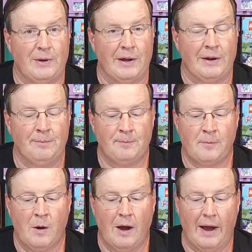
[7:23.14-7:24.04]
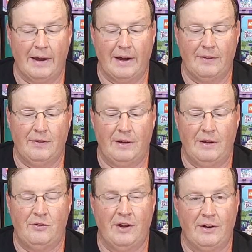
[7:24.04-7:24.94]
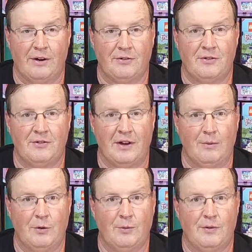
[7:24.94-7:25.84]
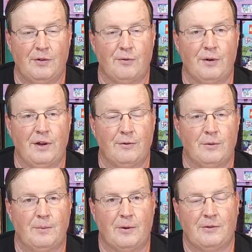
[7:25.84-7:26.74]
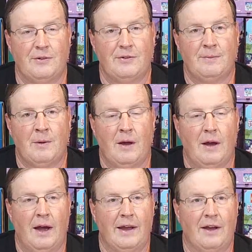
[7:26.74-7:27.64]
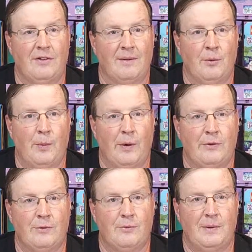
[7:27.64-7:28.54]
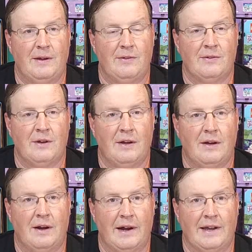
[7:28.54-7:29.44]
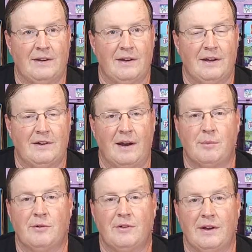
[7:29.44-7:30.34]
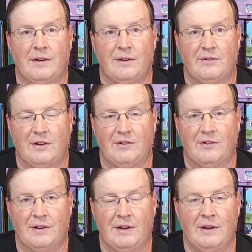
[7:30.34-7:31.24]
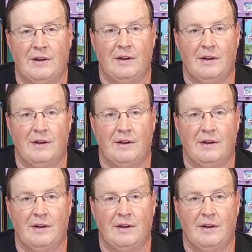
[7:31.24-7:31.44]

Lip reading: weekend, I got the Jane Austen set, which was the free gift with purchase. I got double points, which means I can take 10% essentially